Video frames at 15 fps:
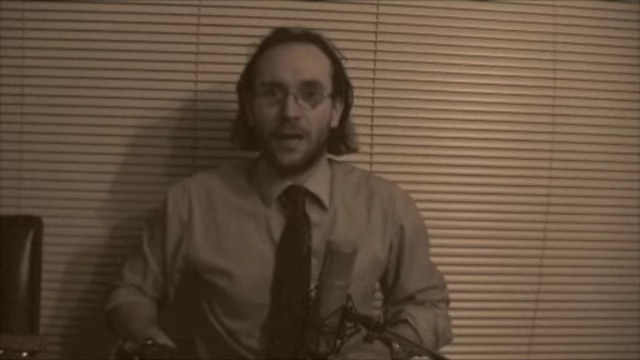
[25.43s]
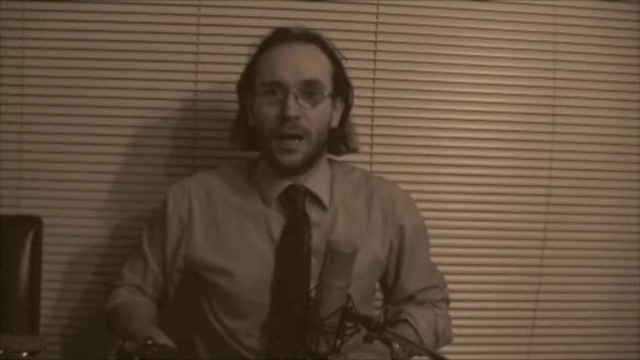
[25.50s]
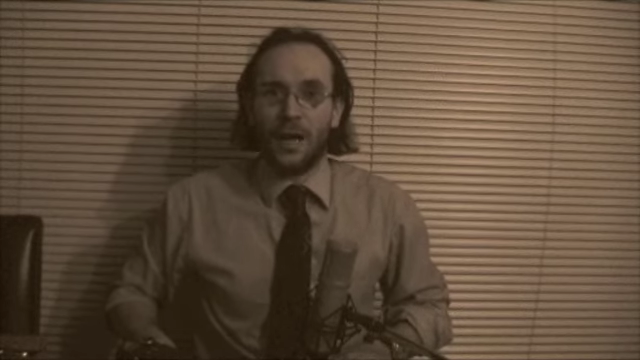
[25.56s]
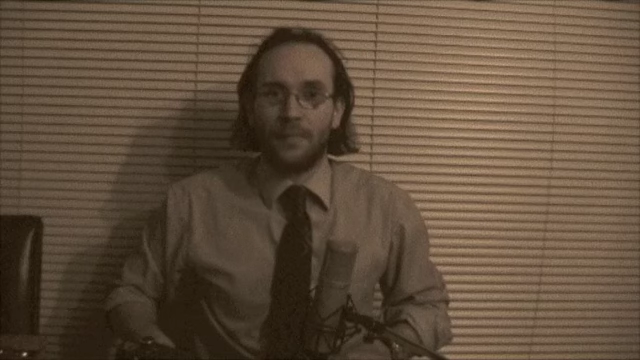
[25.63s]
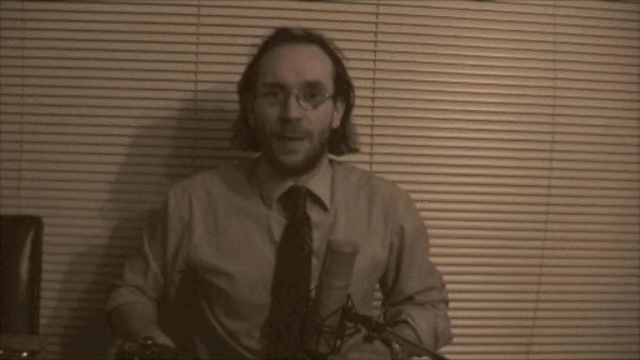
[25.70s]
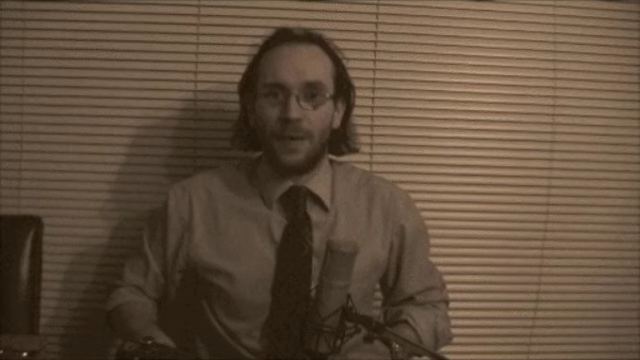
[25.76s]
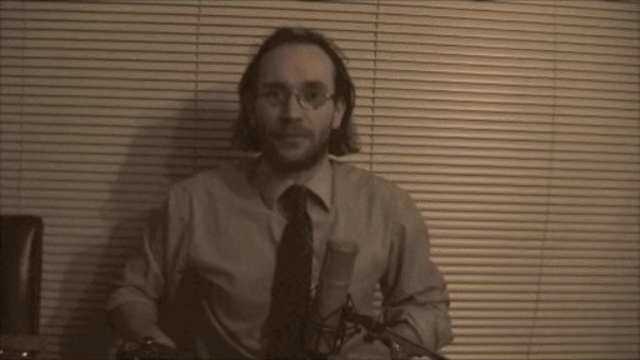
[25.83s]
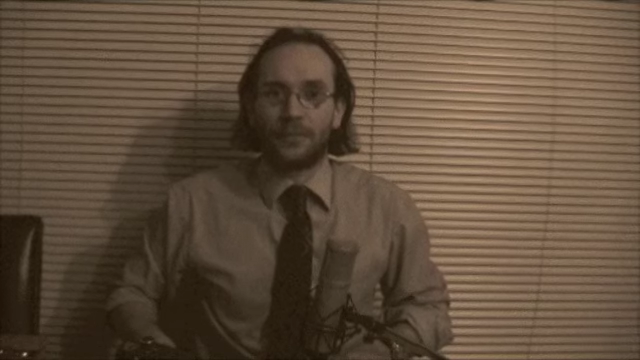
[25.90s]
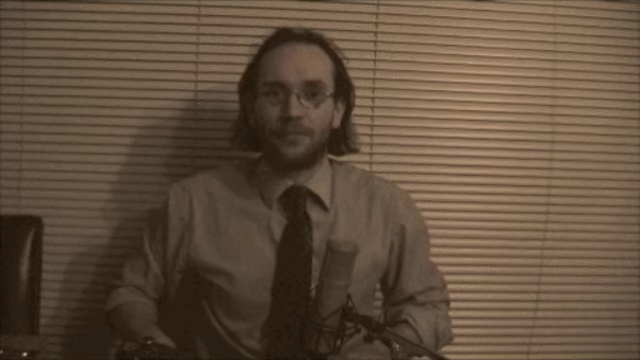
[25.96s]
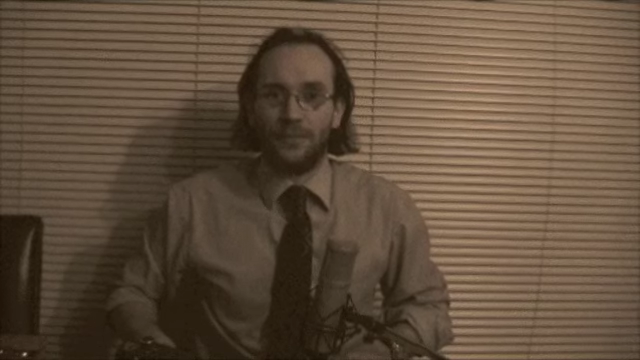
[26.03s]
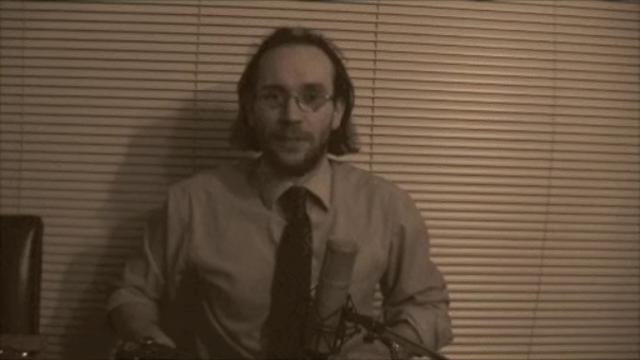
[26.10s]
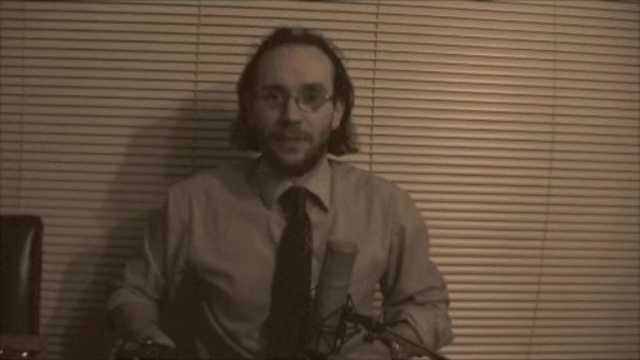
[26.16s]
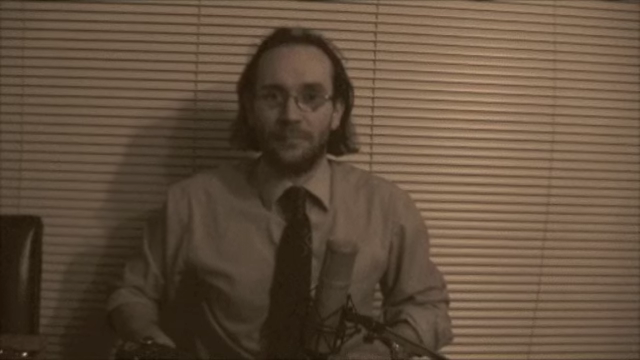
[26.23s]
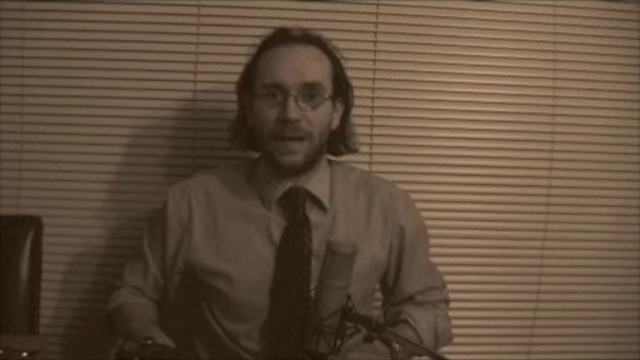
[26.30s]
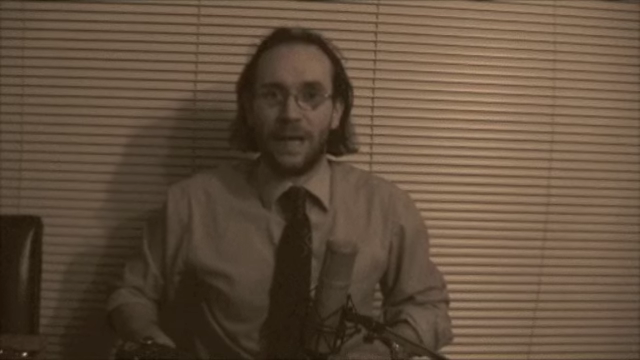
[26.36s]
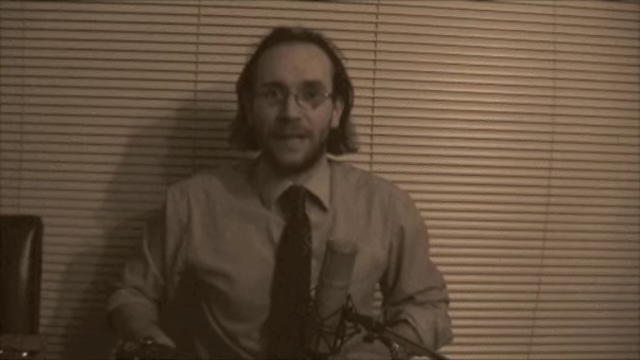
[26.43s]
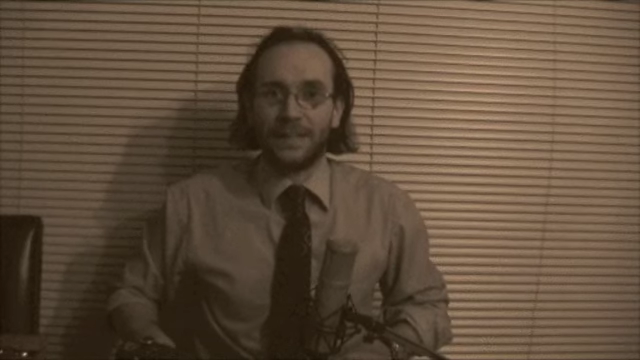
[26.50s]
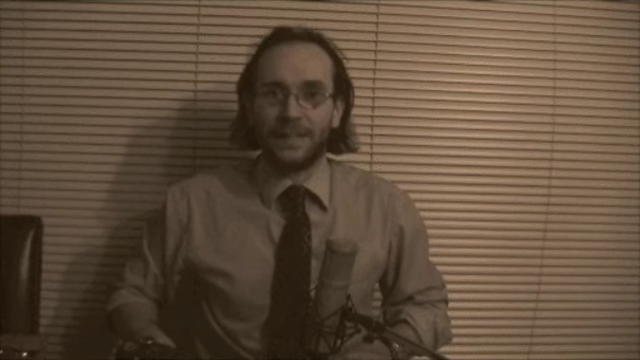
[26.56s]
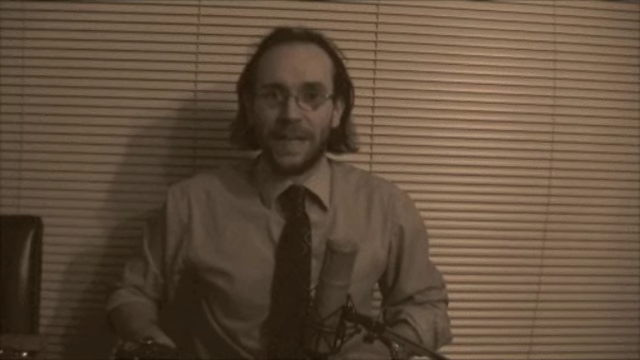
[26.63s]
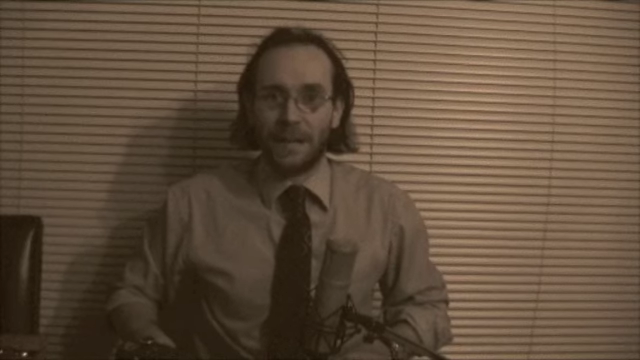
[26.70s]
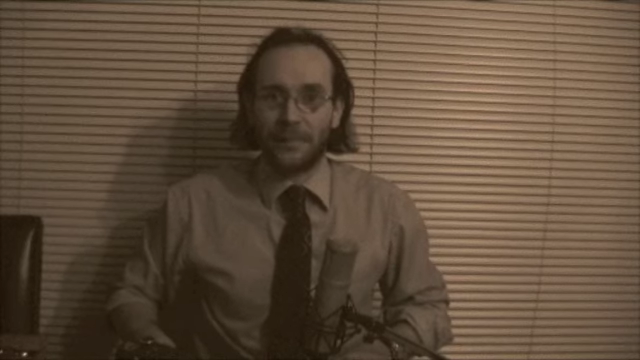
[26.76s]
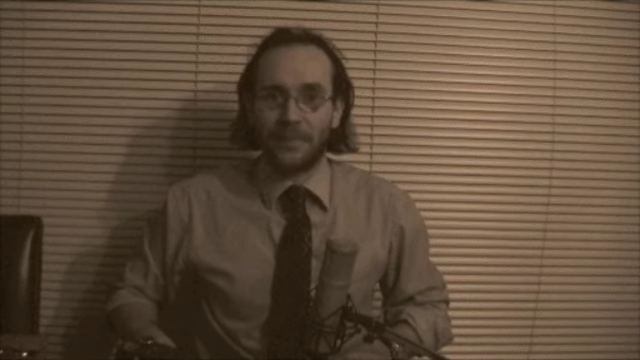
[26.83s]
about film
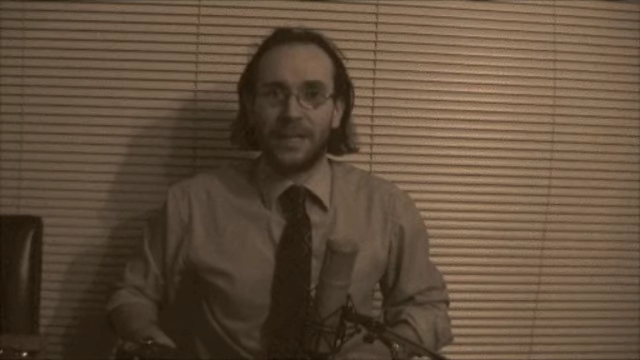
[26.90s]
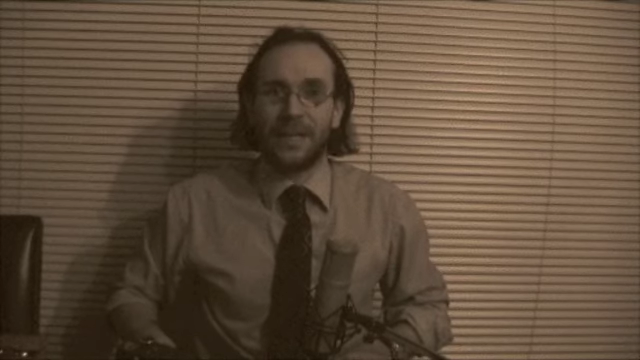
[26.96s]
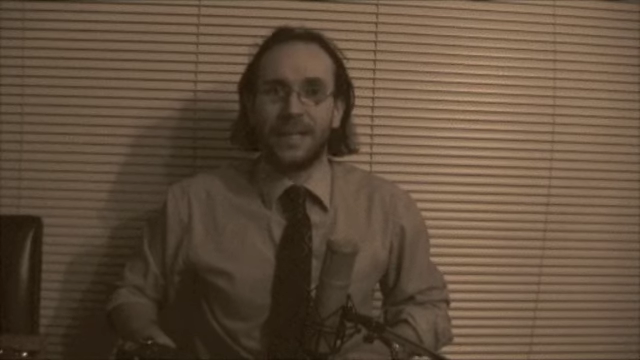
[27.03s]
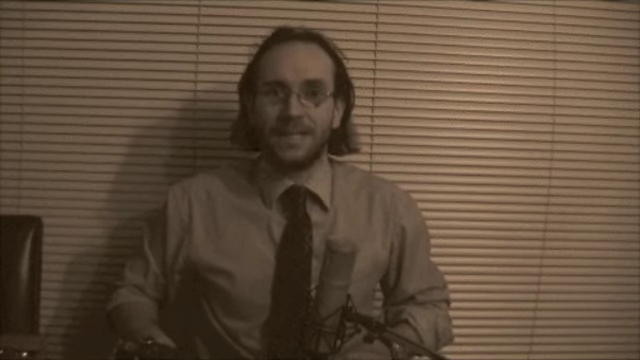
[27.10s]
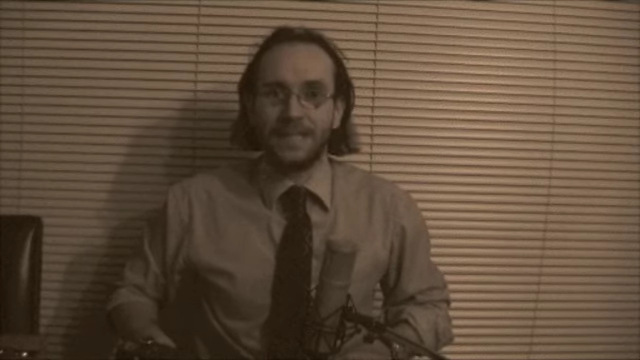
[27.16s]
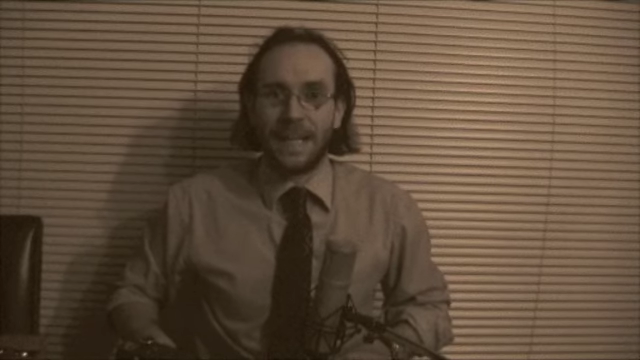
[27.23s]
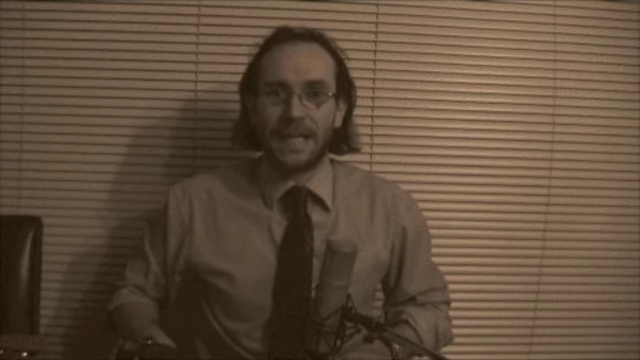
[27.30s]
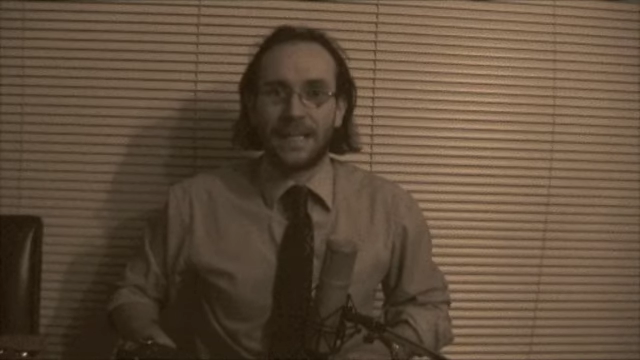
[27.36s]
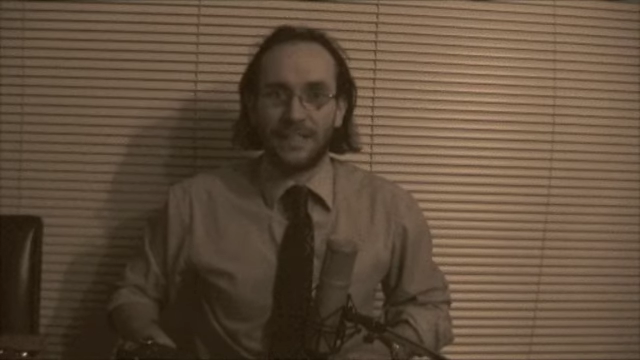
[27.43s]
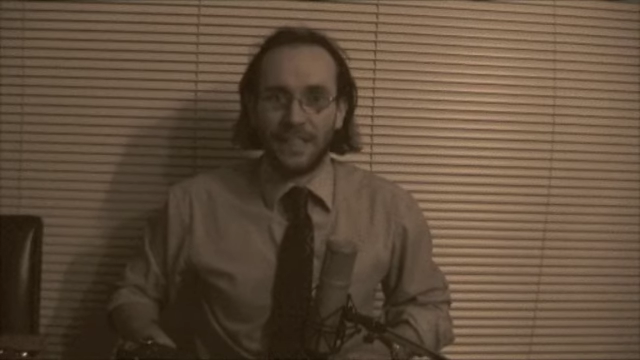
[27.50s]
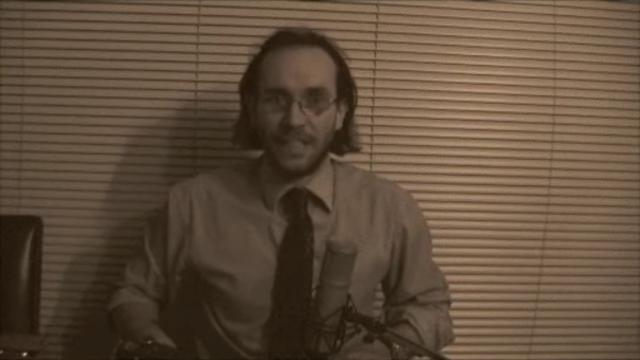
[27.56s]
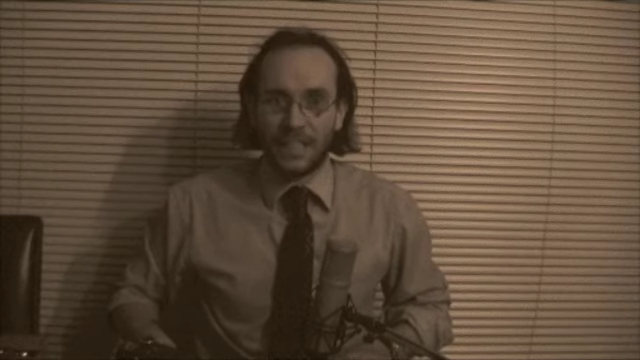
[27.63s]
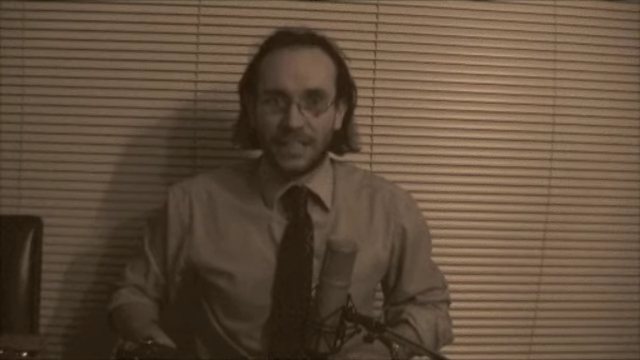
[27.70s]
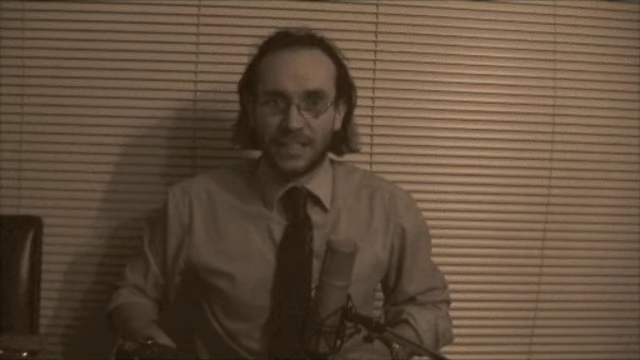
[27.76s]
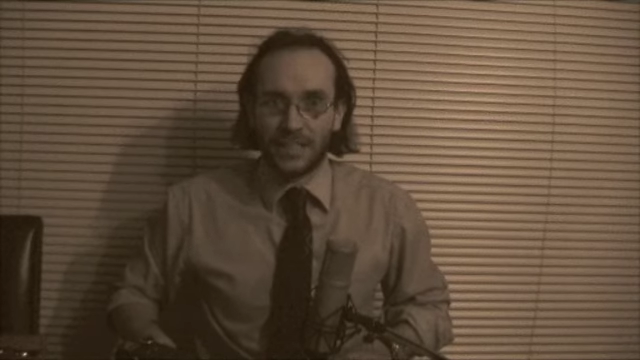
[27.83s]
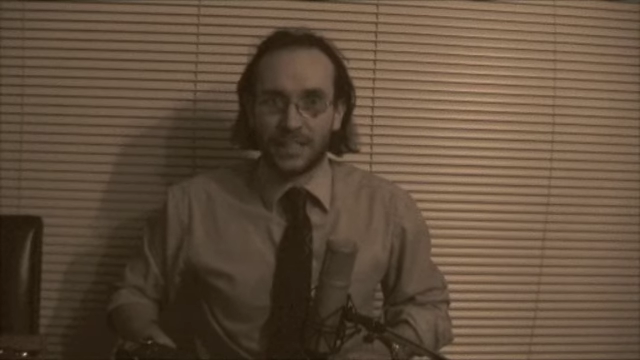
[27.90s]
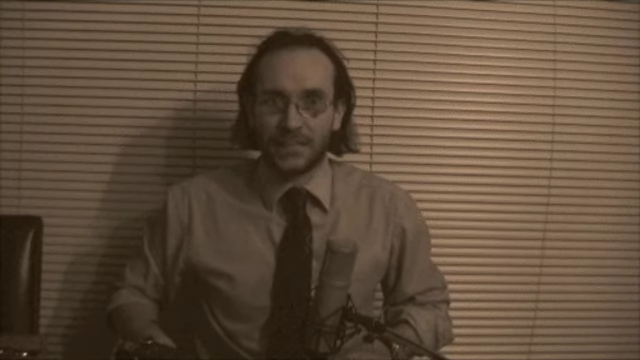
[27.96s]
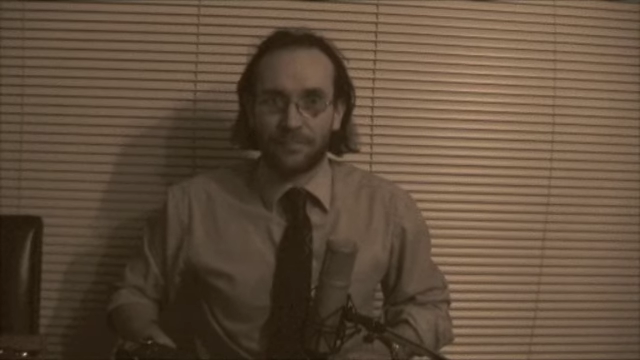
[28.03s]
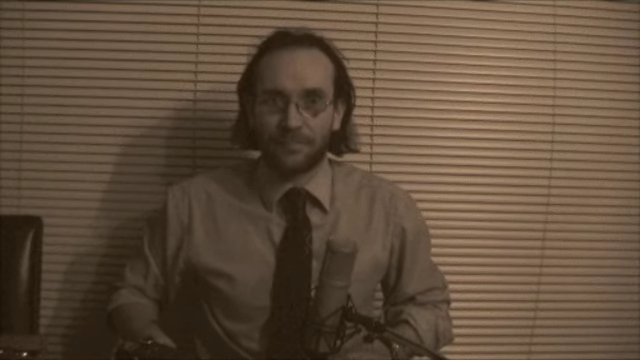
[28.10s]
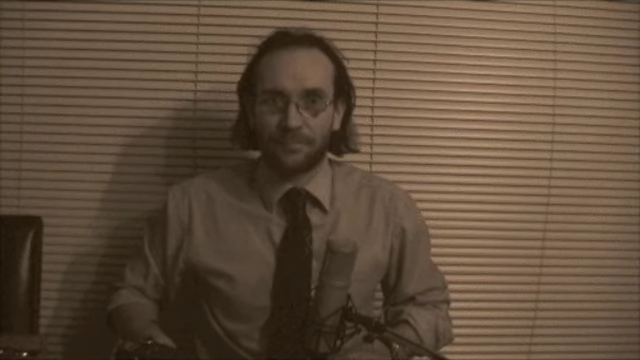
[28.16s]
and camera techniques.